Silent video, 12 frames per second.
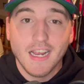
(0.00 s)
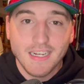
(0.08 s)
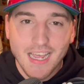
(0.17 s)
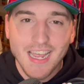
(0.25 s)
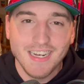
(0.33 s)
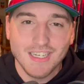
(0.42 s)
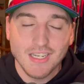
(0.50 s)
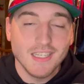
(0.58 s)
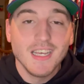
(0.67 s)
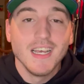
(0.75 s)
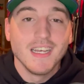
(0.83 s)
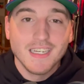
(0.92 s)
day, to
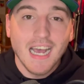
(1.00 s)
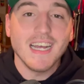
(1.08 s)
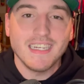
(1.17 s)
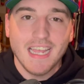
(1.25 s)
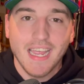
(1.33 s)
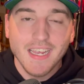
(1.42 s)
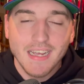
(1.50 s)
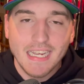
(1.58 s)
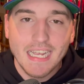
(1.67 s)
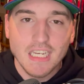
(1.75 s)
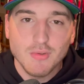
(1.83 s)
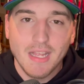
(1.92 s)
the cut day, I
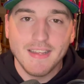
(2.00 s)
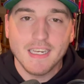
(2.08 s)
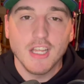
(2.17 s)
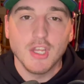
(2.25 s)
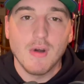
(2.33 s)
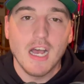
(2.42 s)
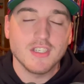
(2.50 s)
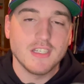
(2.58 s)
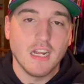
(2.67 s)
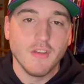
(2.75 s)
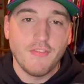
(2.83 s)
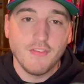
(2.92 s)
guess, where they had to cut the roster
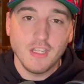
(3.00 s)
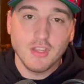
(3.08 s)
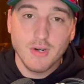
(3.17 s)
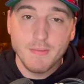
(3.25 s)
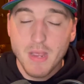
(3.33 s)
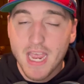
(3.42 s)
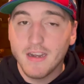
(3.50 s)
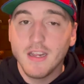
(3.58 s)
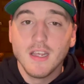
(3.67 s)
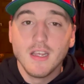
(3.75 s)
down to 53-man,